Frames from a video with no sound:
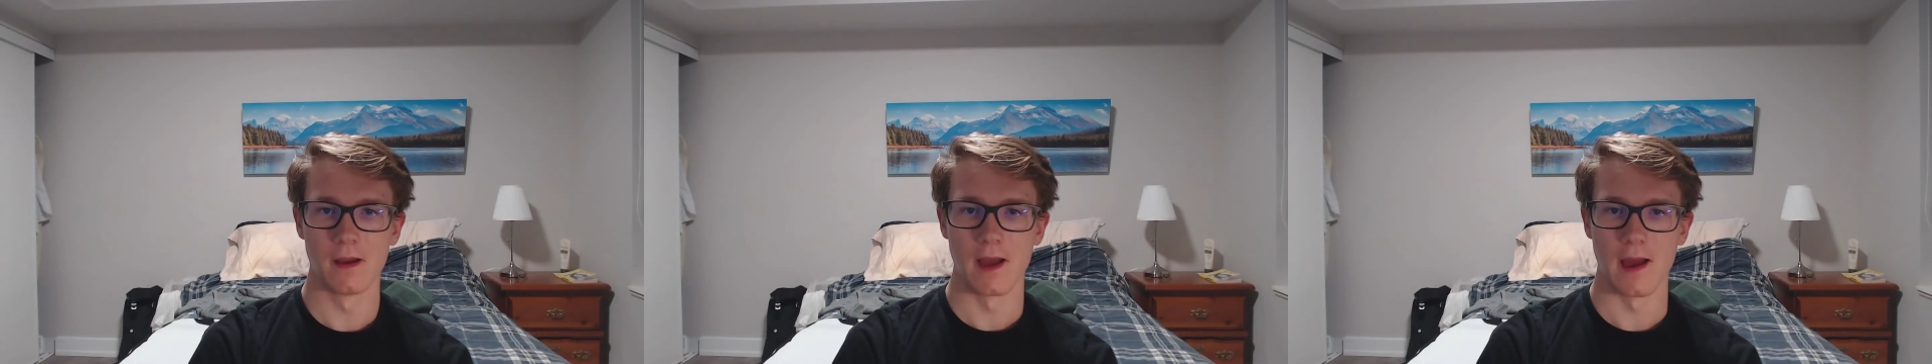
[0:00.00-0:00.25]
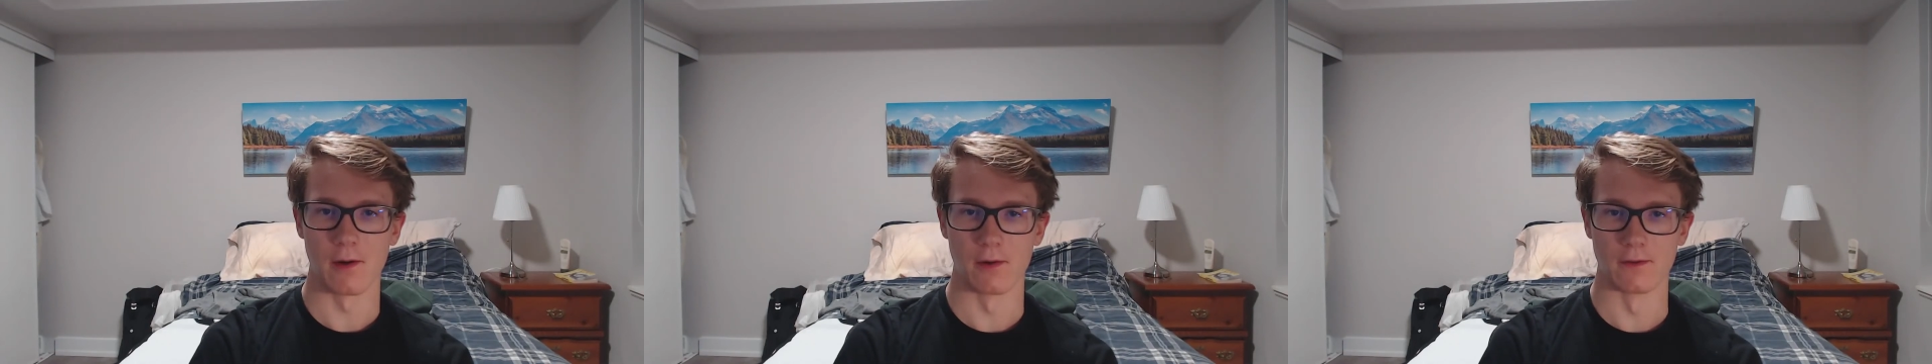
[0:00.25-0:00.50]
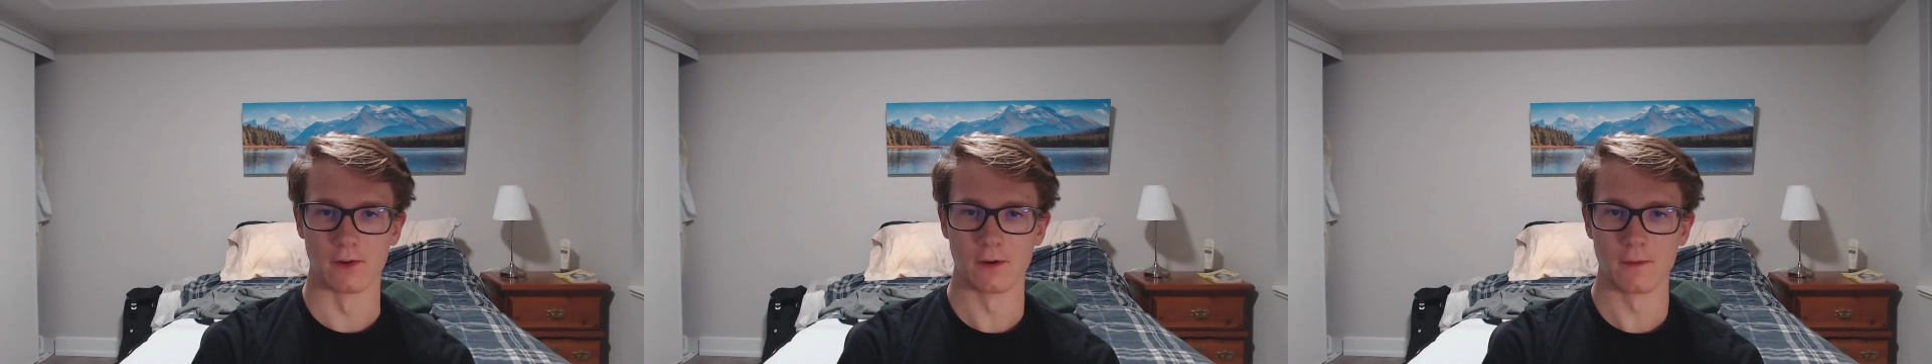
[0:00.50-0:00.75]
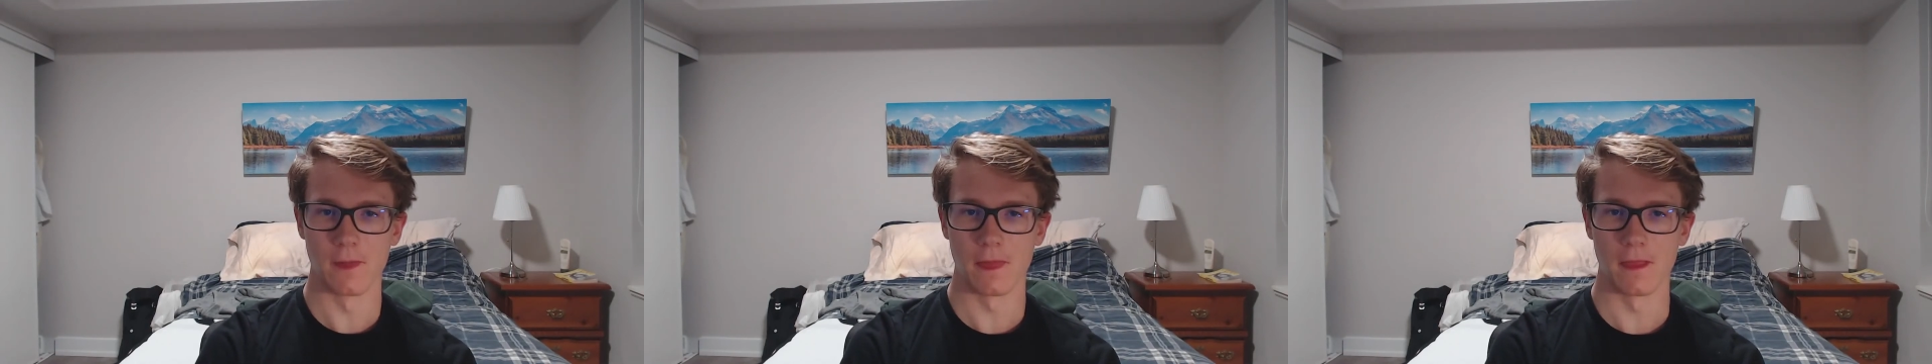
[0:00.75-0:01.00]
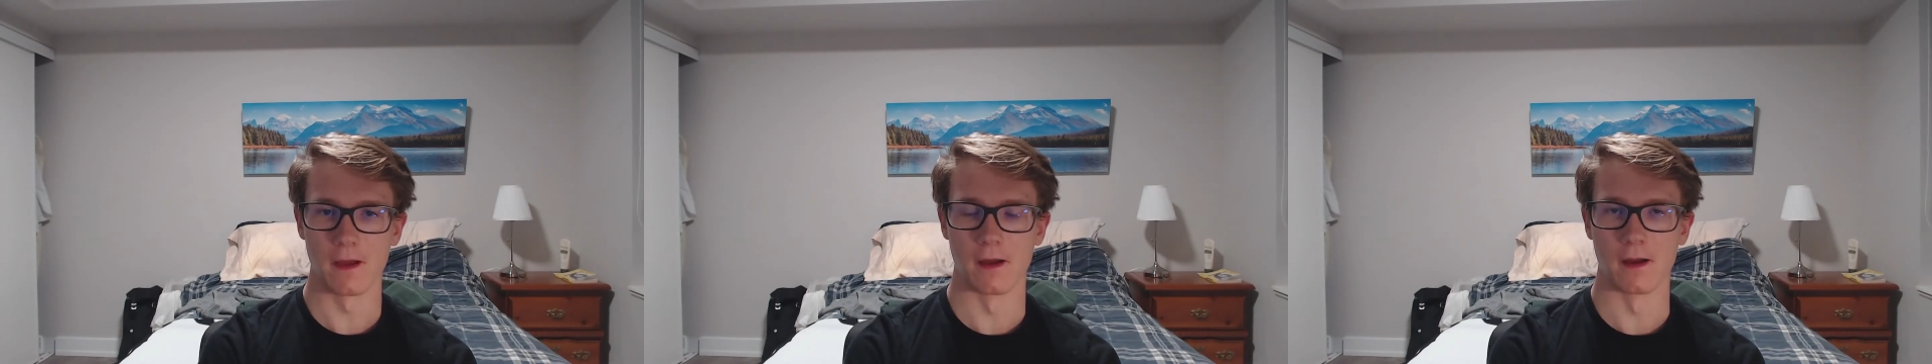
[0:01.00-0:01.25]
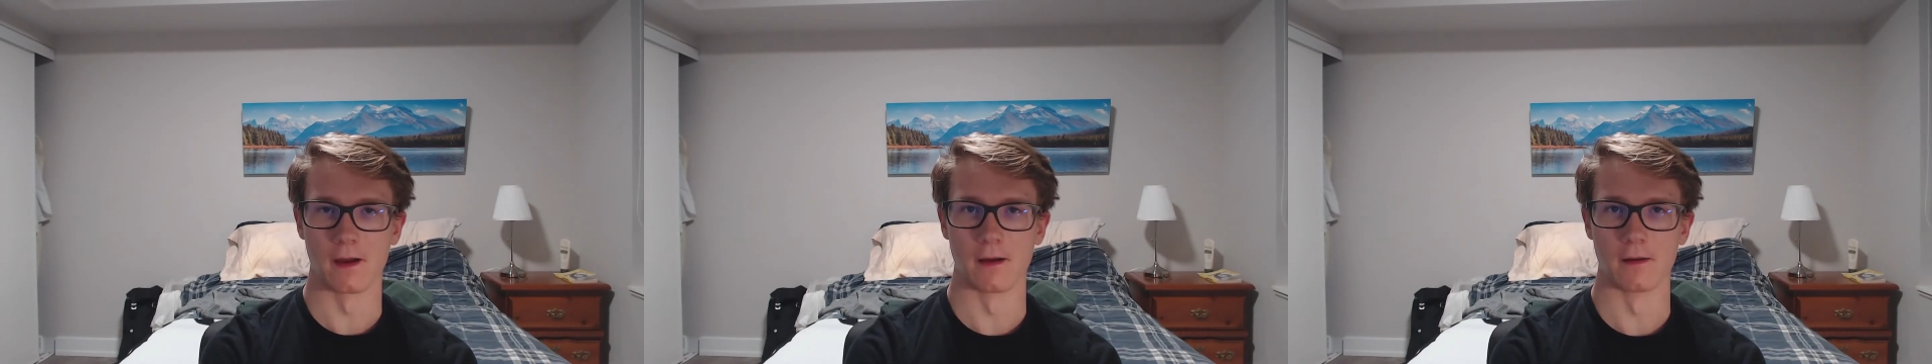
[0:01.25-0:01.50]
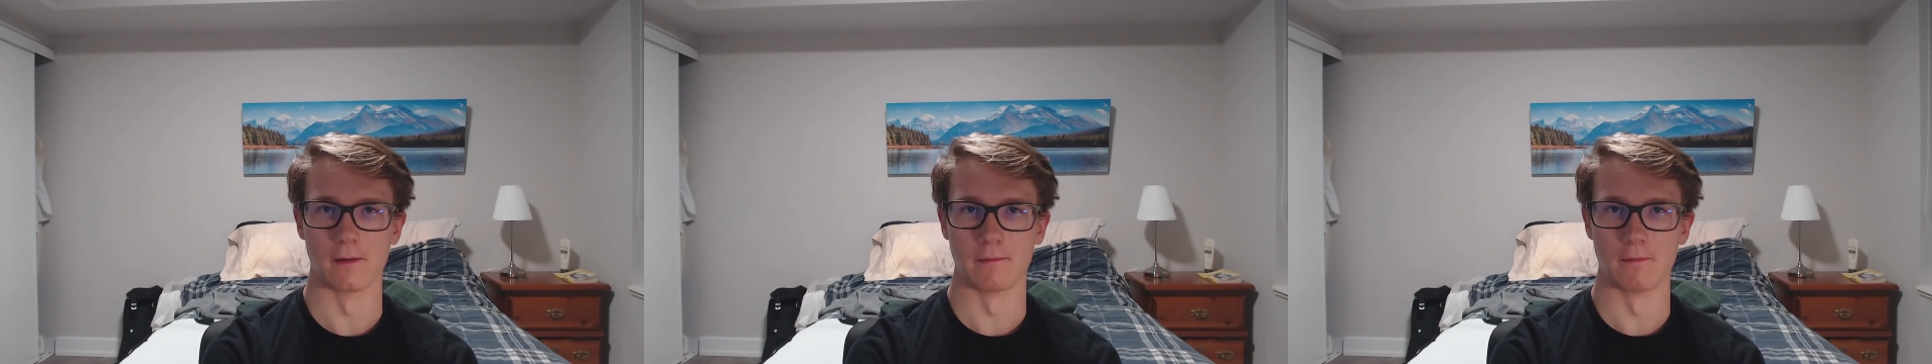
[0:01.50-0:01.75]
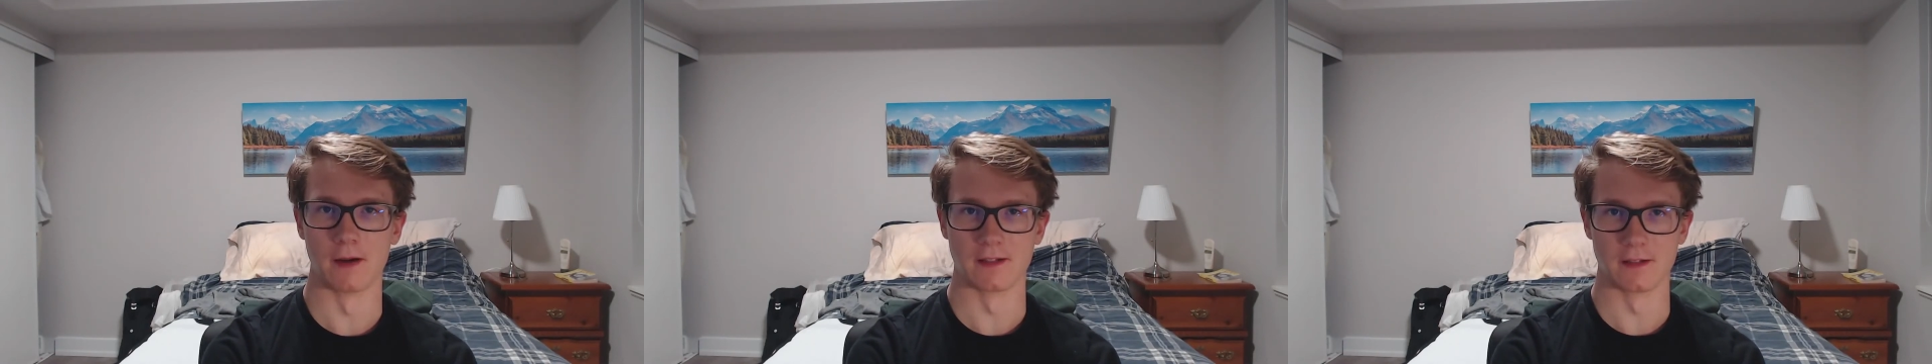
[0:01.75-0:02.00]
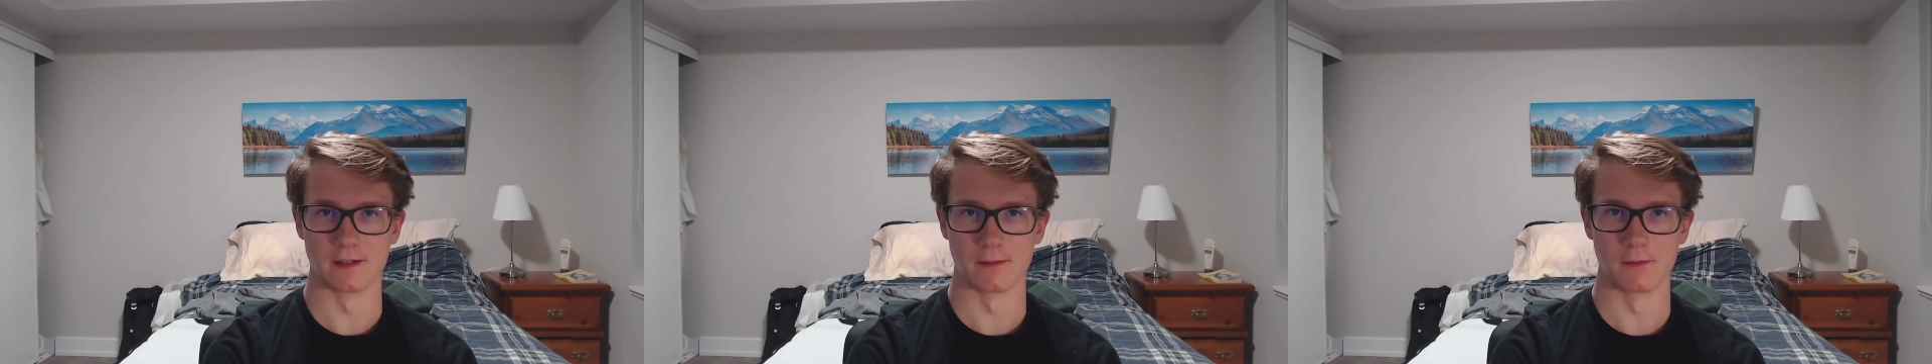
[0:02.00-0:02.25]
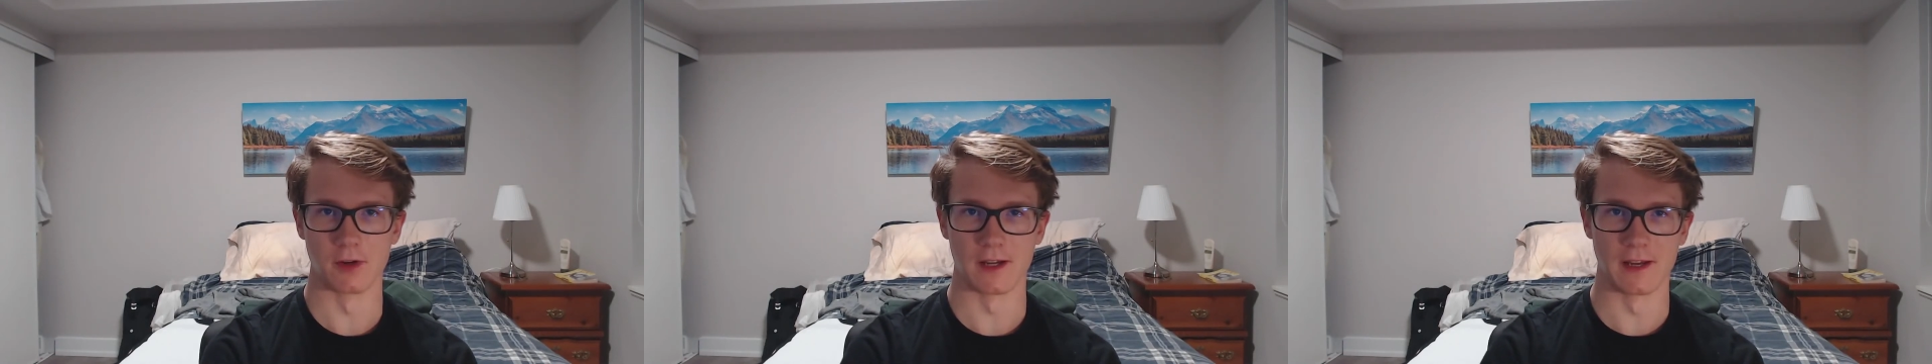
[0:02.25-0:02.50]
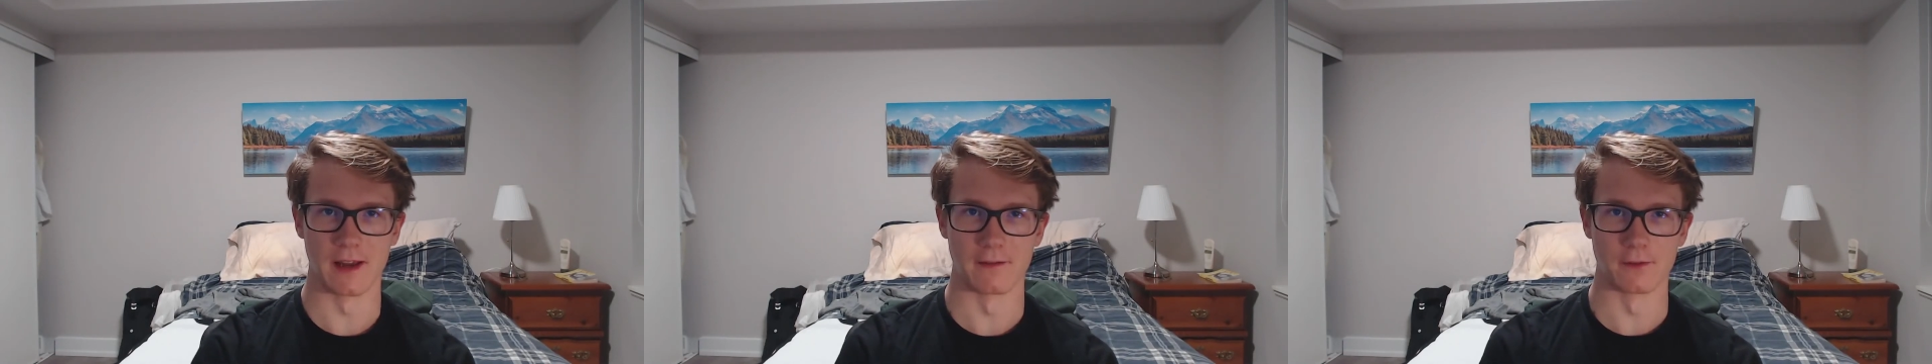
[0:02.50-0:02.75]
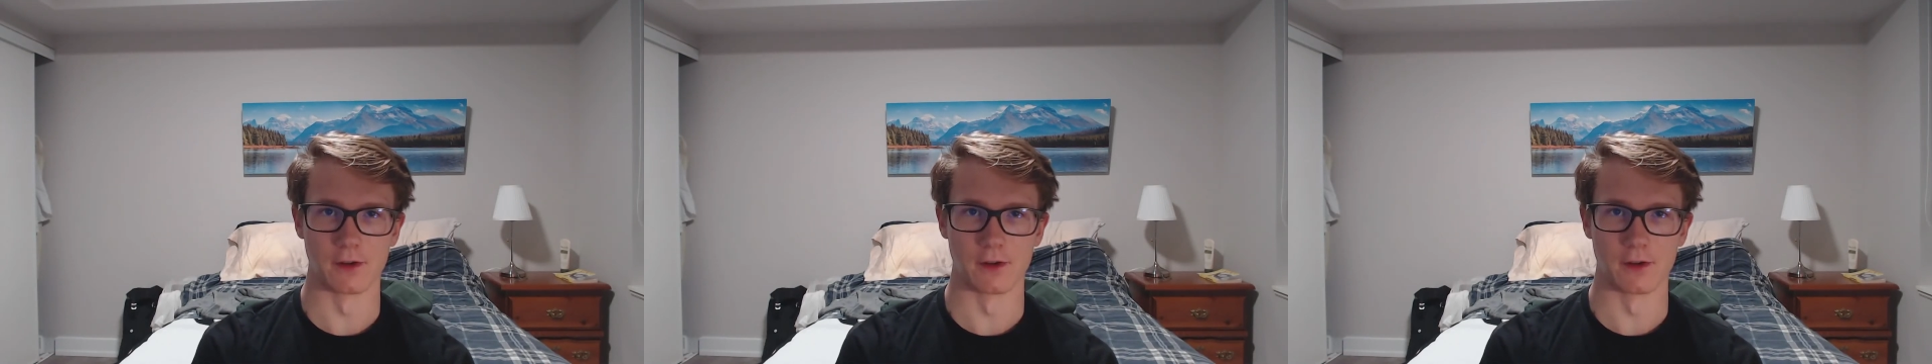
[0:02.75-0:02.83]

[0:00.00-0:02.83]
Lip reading: However, my system breaking after an